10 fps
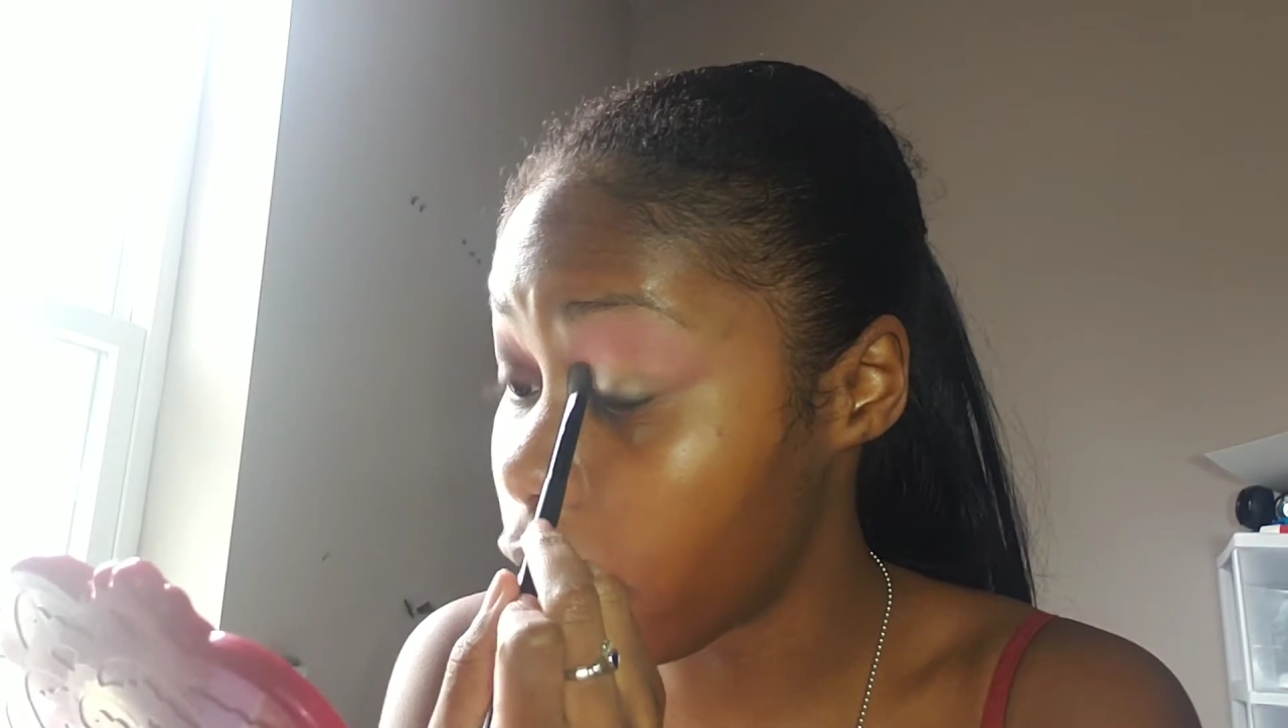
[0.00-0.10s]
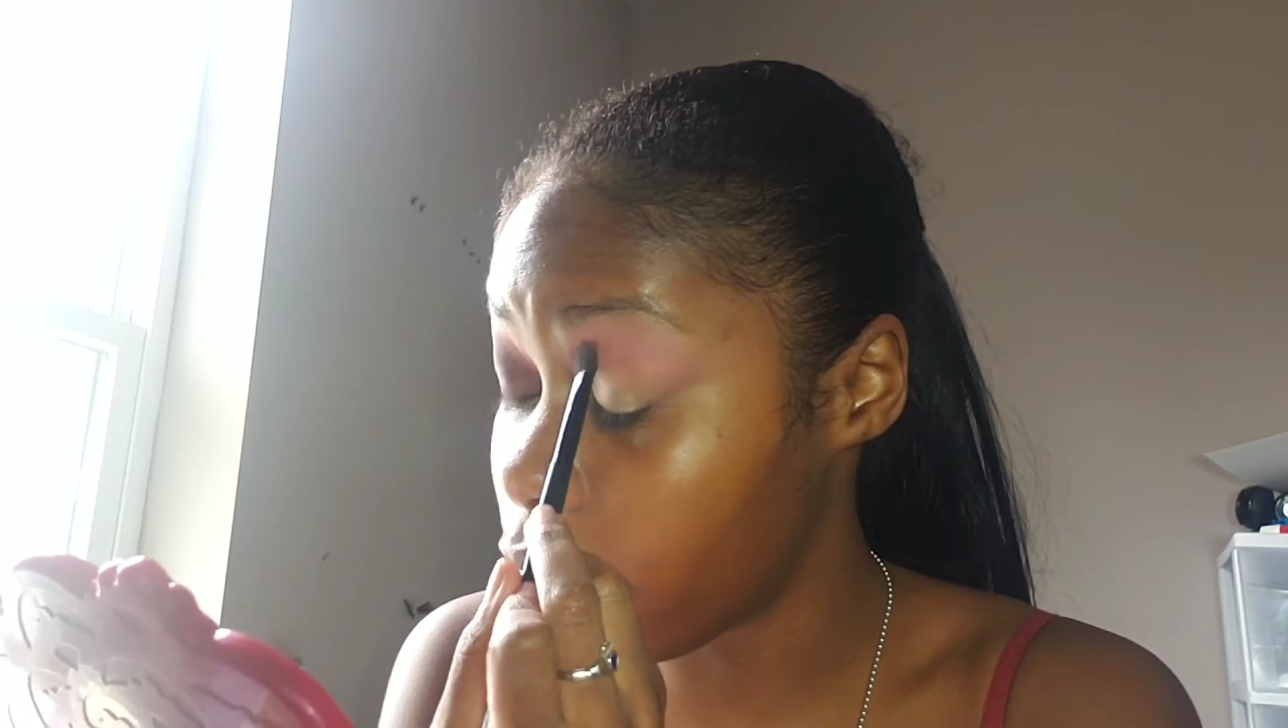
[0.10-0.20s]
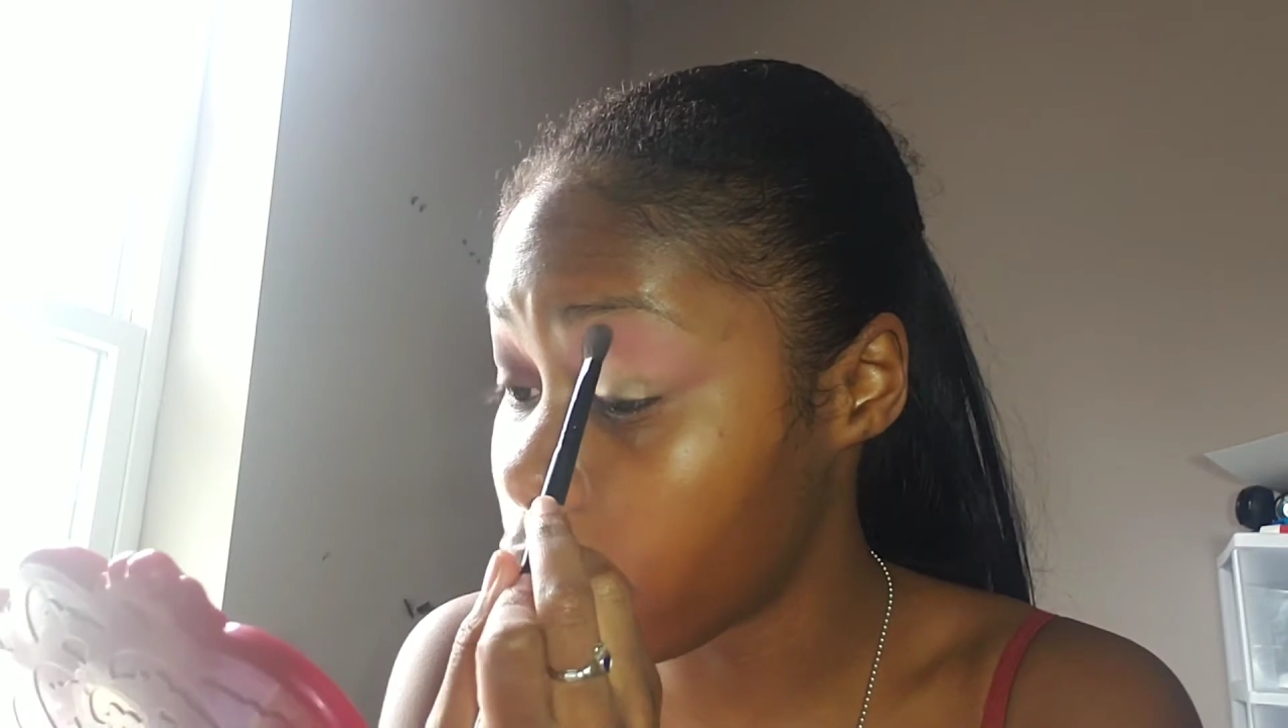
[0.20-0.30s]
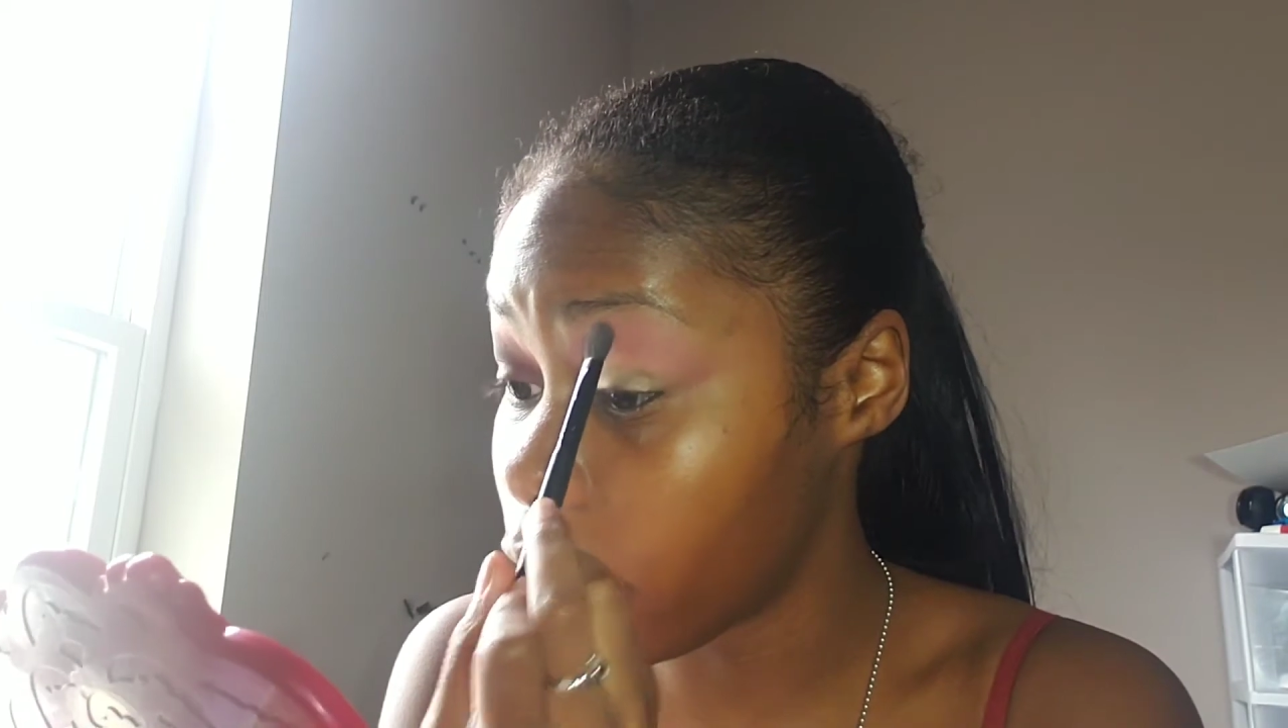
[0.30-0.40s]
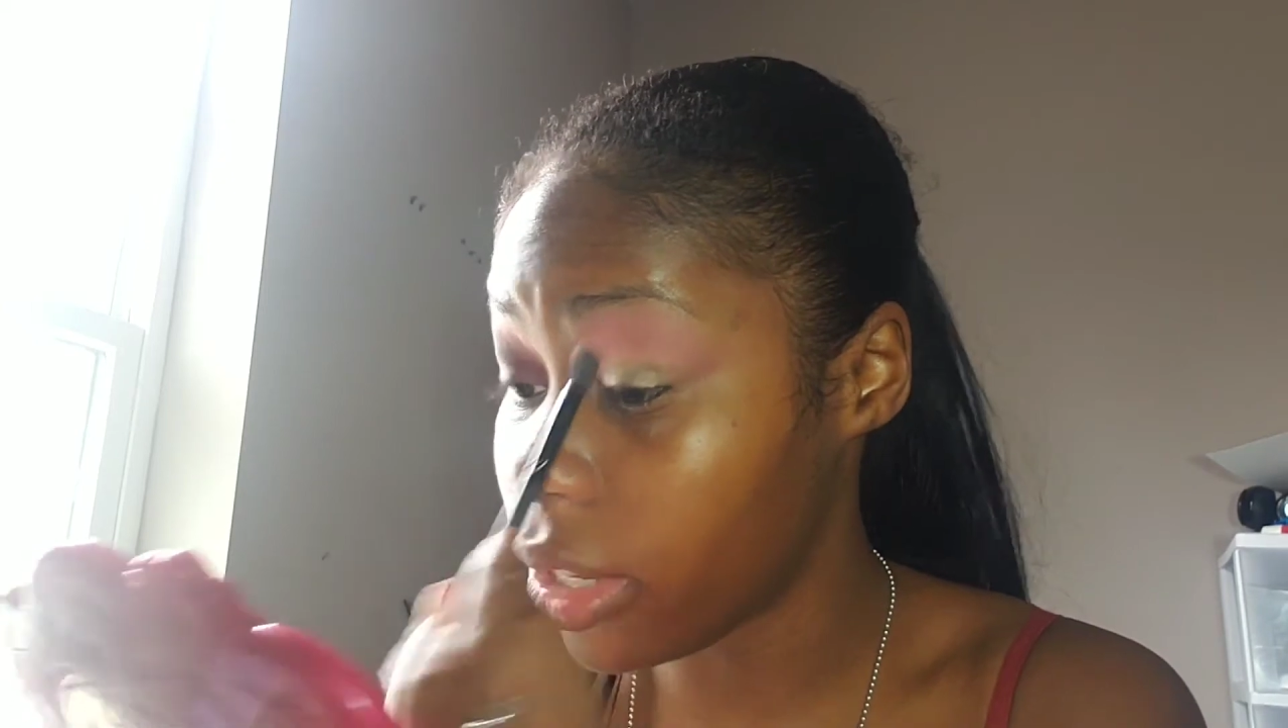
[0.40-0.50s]

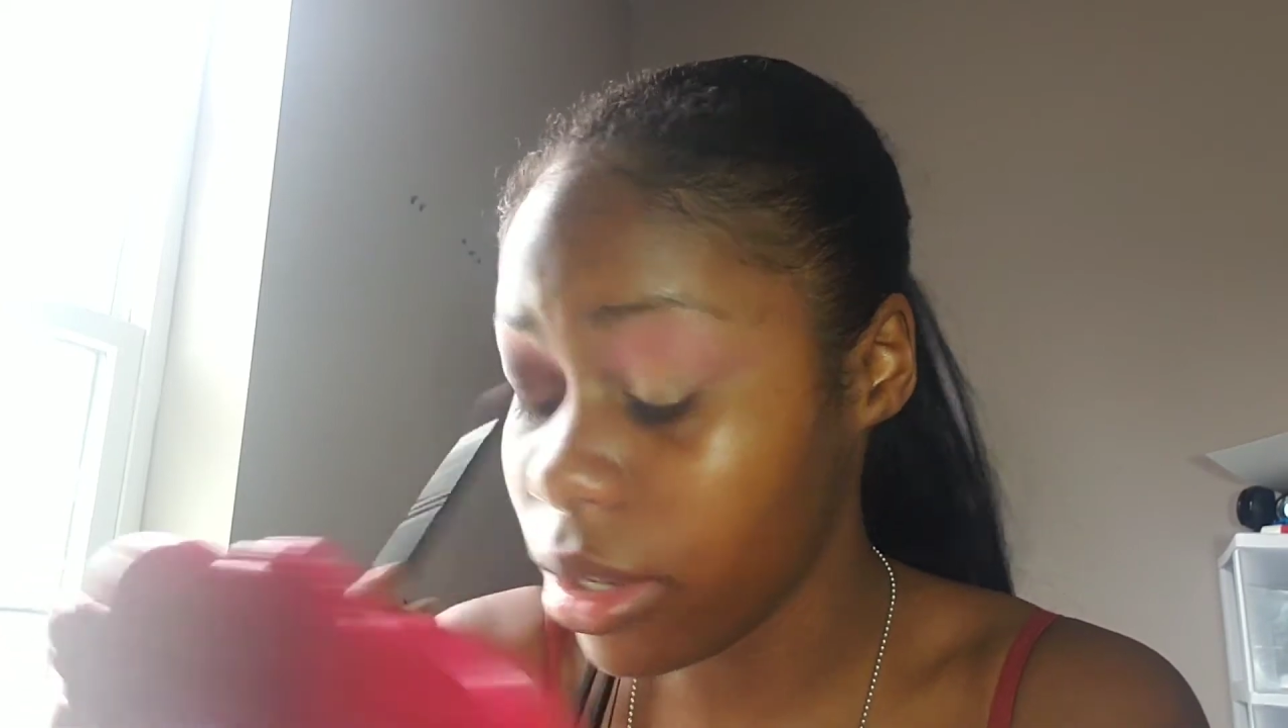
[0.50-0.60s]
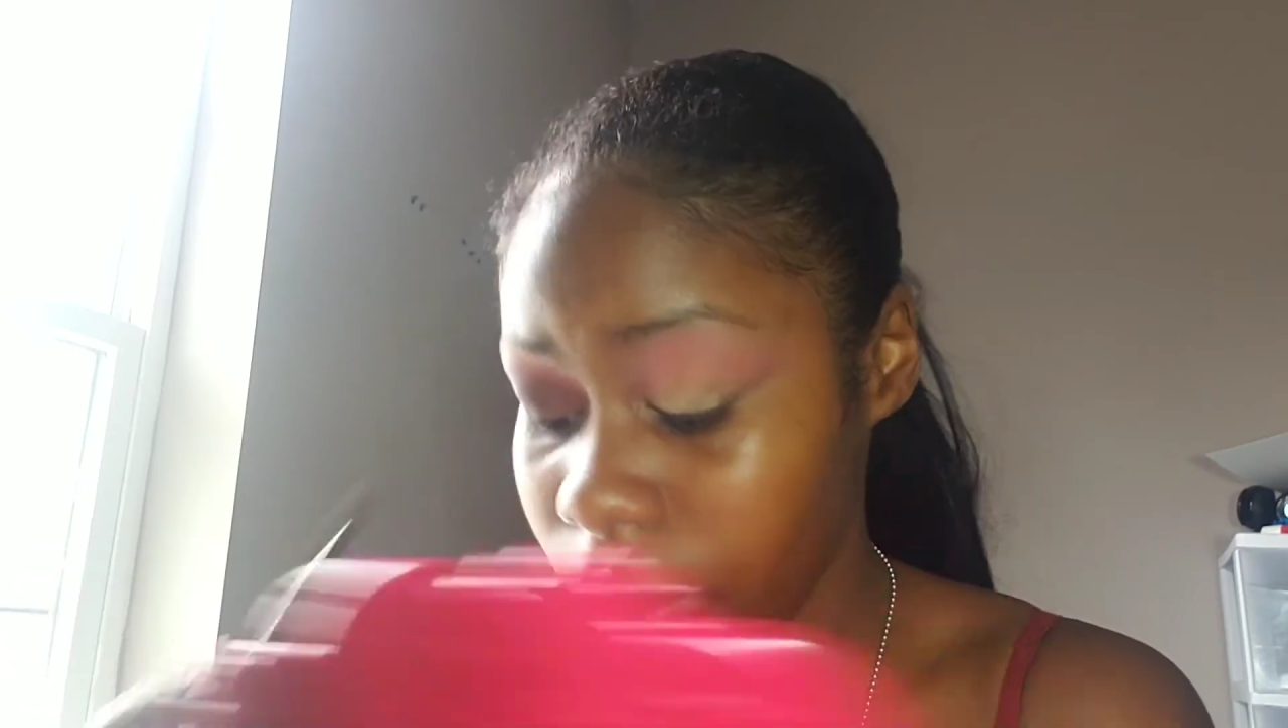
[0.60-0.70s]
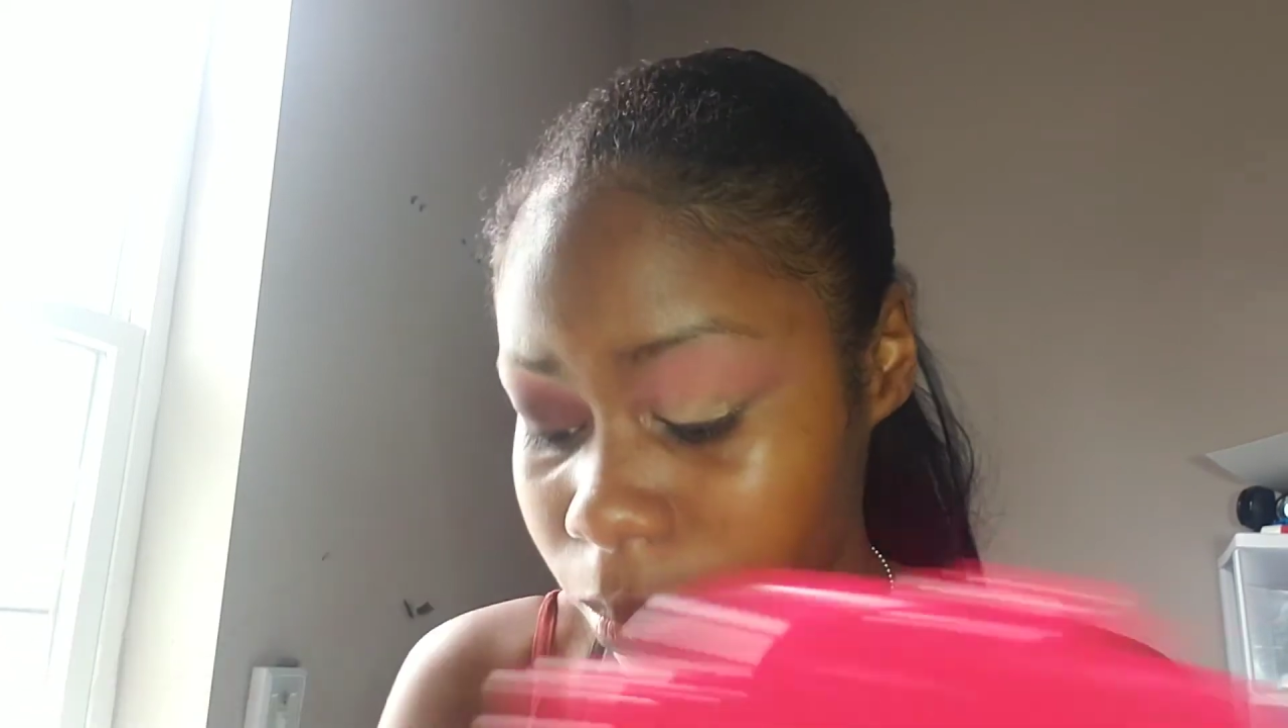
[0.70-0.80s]
did